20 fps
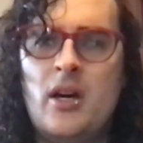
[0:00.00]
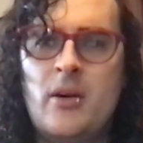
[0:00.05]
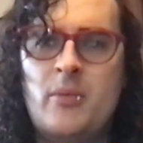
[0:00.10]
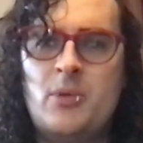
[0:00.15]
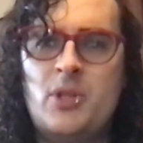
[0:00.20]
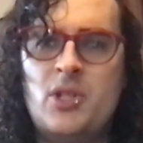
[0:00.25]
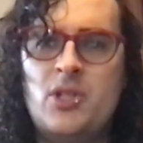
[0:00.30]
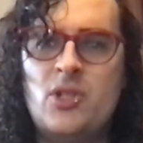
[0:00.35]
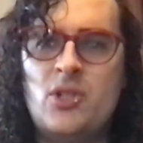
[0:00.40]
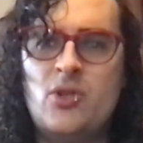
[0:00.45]

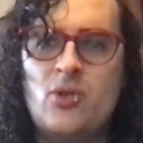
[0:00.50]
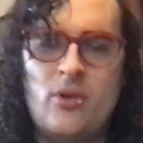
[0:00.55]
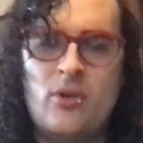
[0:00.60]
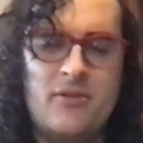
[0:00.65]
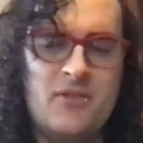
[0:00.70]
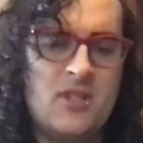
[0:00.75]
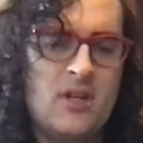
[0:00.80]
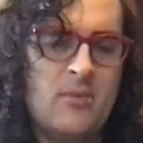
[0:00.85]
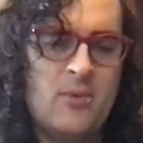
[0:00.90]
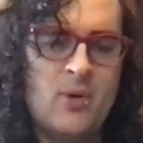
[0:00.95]
just to sort of
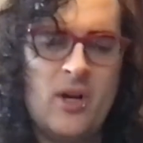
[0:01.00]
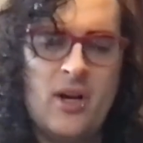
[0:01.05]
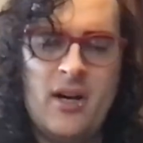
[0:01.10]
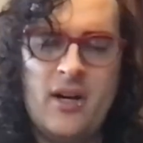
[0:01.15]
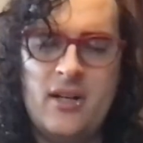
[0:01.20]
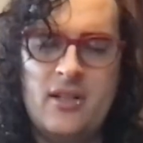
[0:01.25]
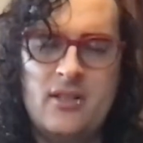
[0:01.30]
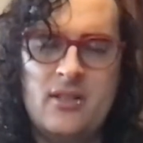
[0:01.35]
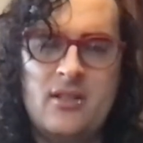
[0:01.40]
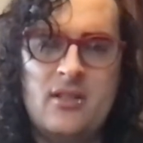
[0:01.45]

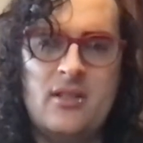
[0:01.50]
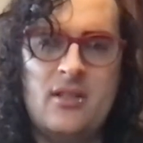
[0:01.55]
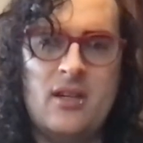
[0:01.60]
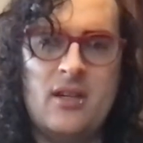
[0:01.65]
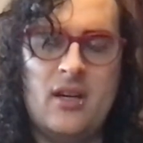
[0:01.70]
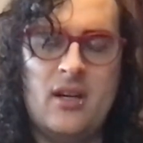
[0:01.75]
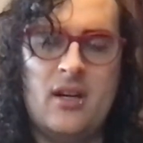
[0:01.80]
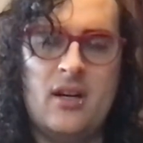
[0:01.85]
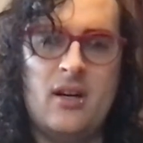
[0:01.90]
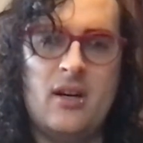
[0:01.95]
summarize
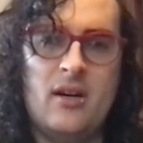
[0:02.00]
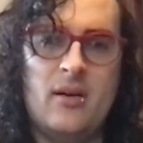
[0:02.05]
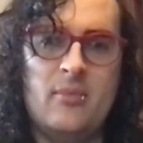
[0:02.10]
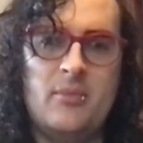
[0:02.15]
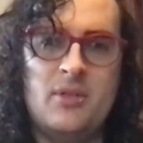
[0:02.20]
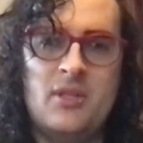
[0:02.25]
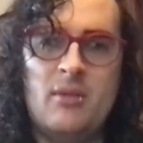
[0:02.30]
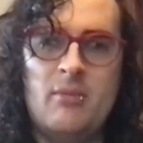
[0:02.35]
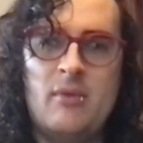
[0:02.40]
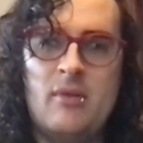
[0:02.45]

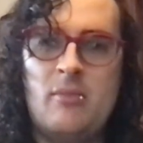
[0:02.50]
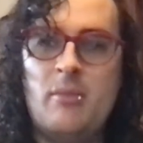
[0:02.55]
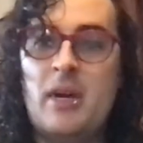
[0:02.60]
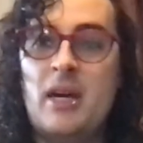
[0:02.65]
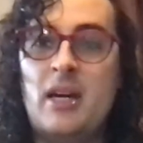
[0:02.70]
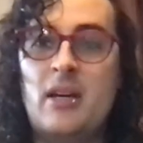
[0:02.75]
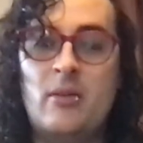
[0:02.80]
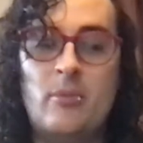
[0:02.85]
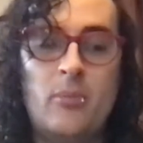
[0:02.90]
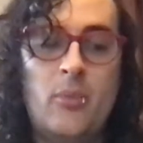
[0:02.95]
some of the
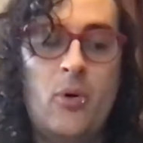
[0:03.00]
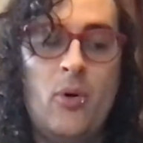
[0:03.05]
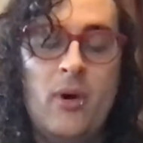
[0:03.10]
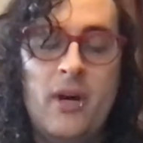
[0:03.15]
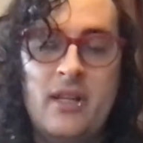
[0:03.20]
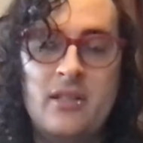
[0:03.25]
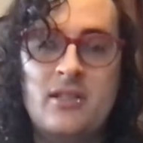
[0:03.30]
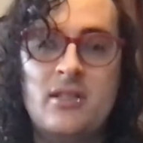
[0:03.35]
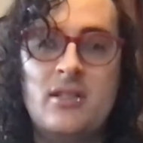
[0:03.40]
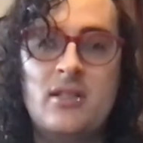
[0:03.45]
main
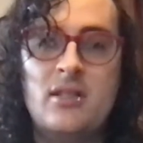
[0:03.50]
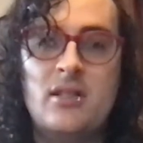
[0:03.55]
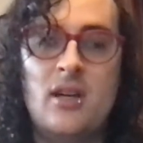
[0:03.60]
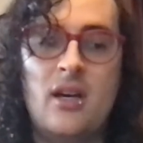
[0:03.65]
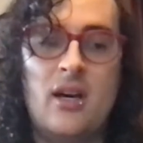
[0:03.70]
points.